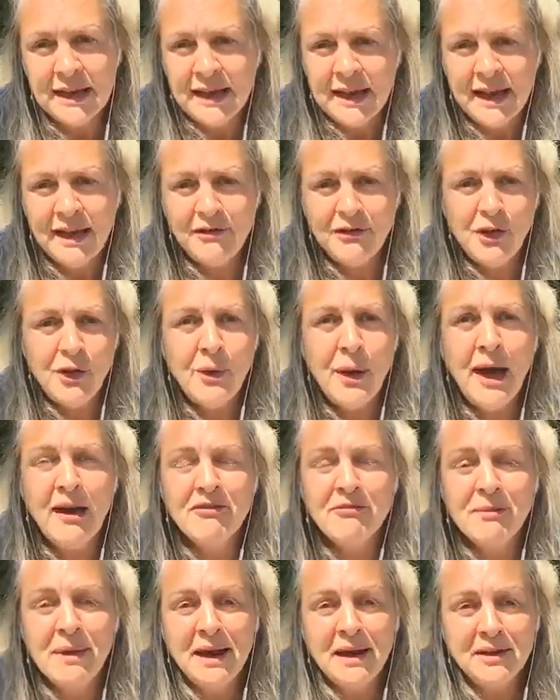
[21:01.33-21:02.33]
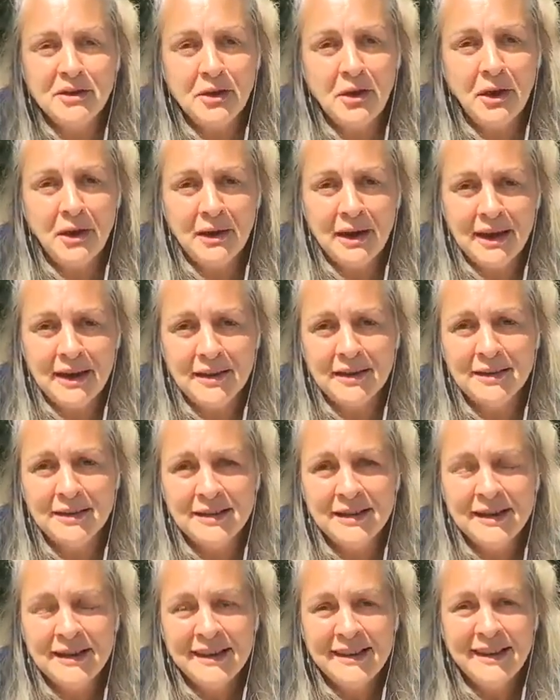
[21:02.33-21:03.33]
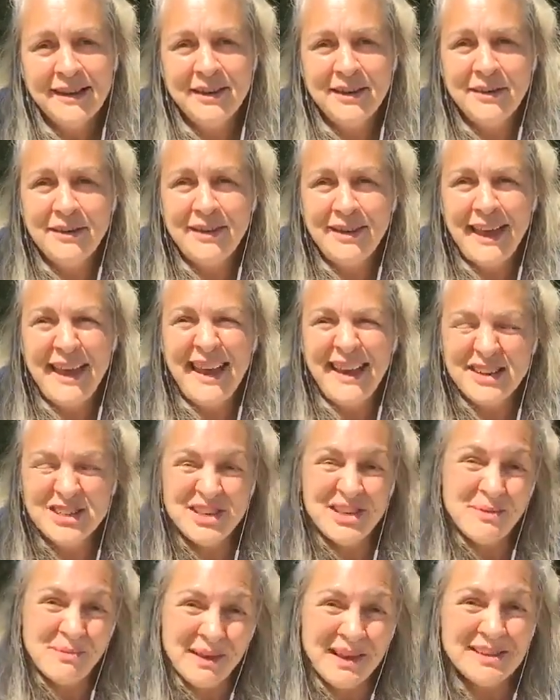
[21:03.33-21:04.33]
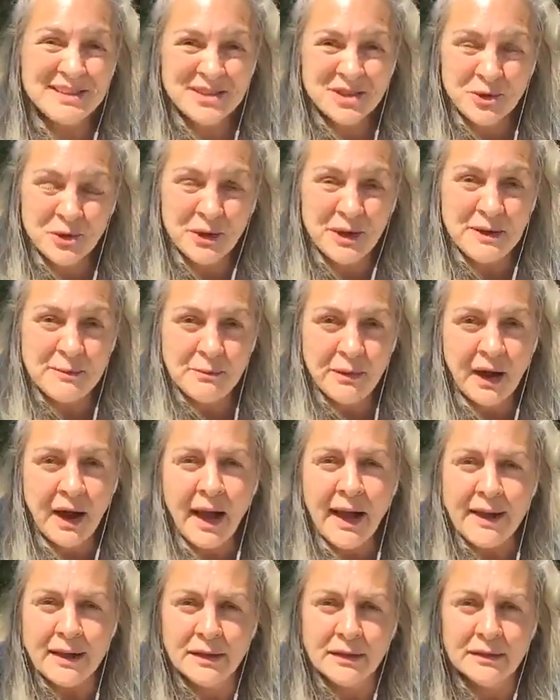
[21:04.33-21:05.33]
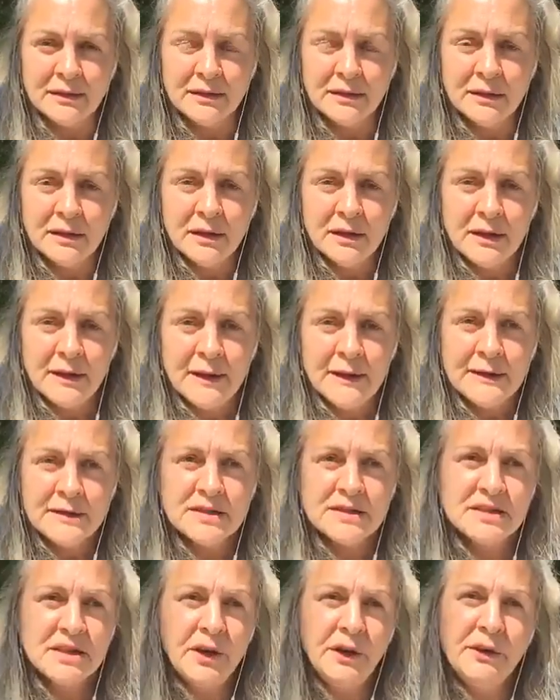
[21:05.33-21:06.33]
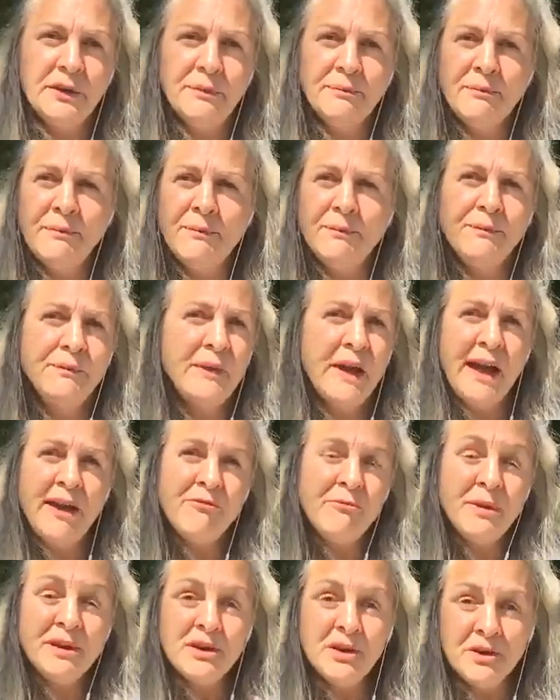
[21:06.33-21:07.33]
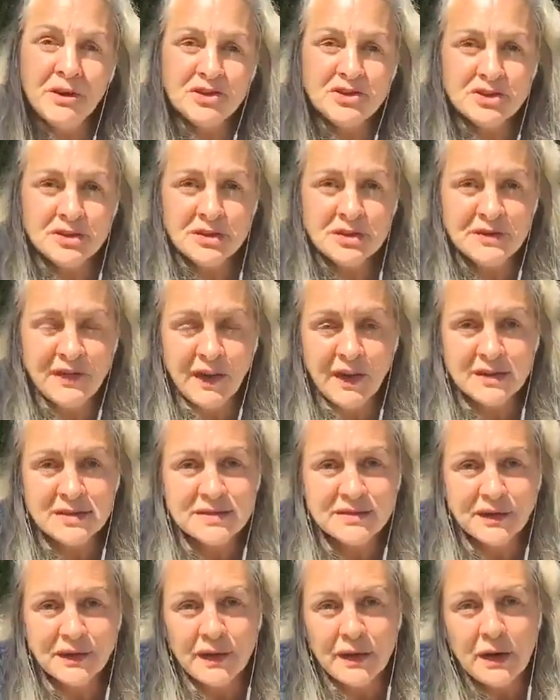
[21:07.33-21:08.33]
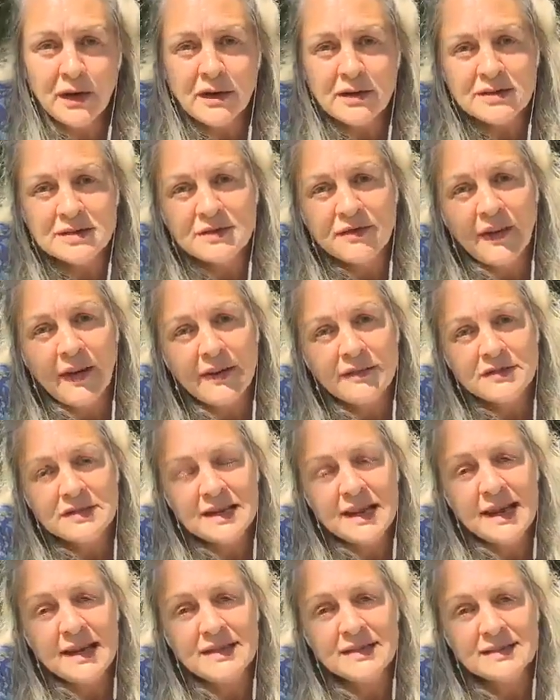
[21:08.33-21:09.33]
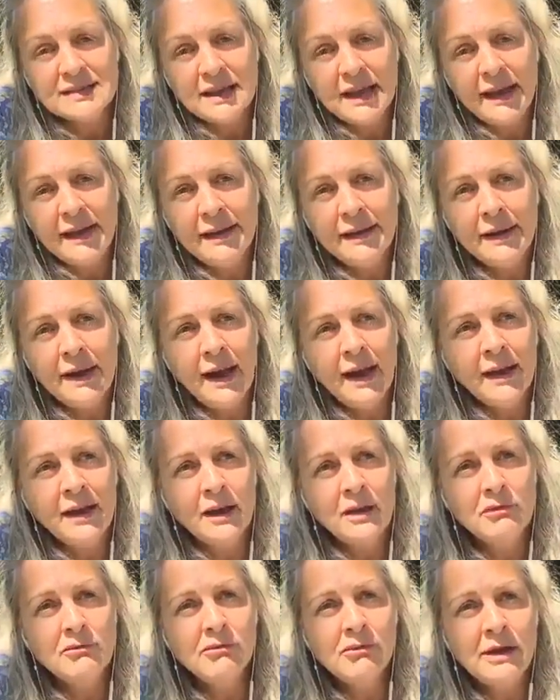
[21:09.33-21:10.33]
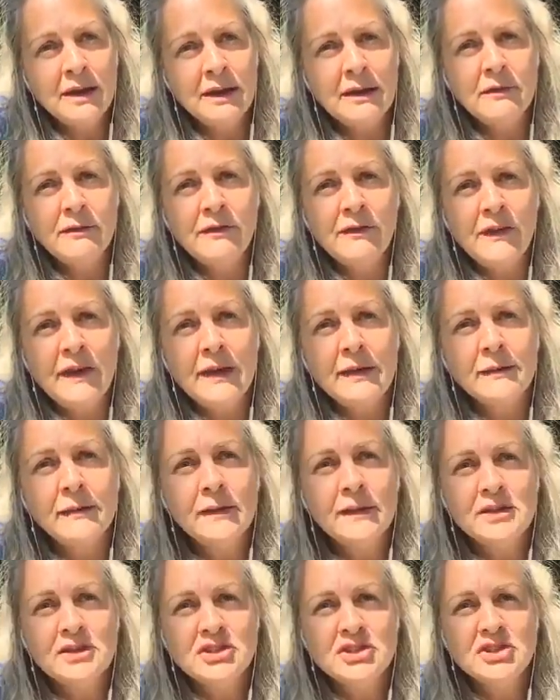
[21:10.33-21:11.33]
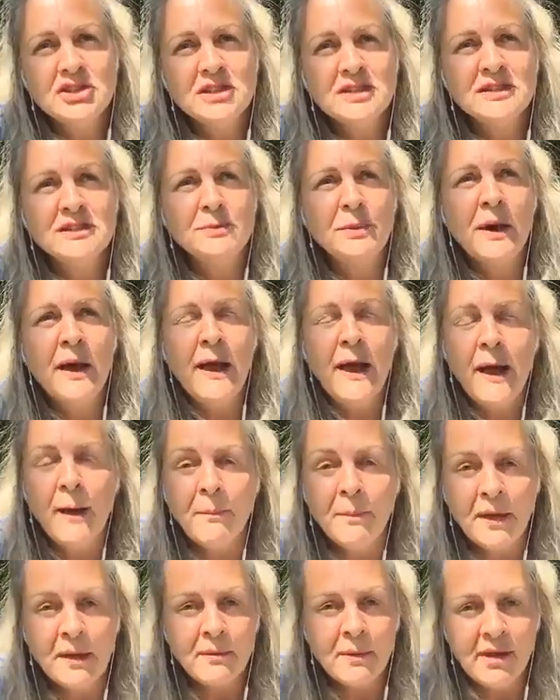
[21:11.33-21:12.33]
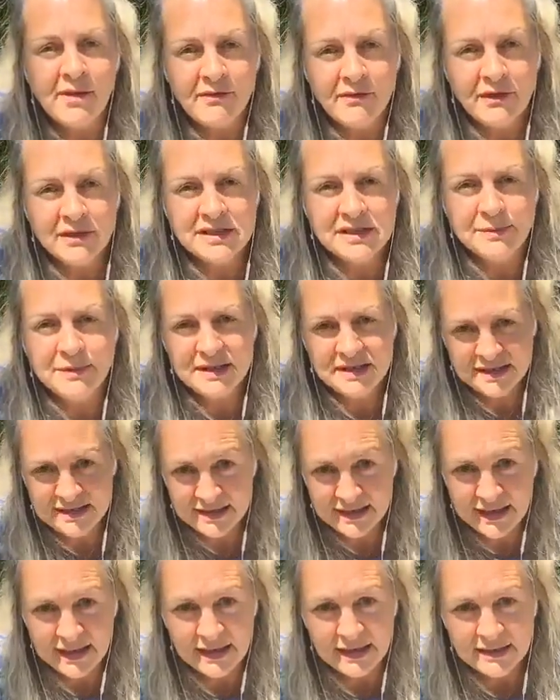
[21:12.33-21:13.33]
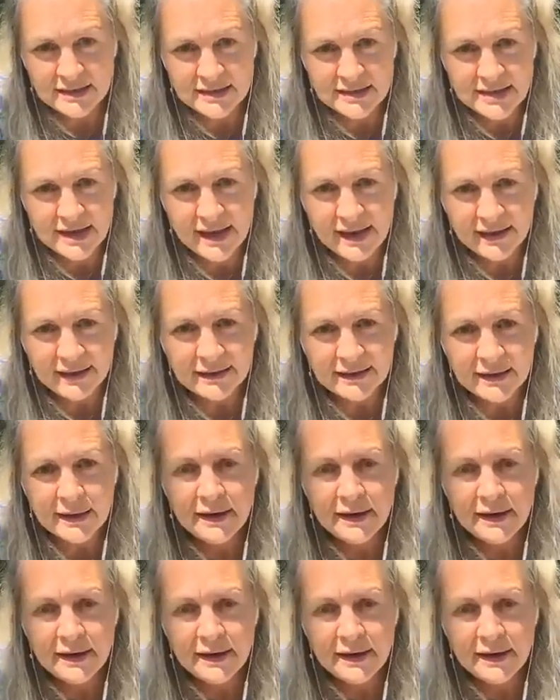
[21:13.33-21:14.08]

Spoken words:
If you have melancholia, you know, that actually means green bile. So I've been on a juice fast for the last 5 days, and I can really feel that just by upping my vitamin C intake,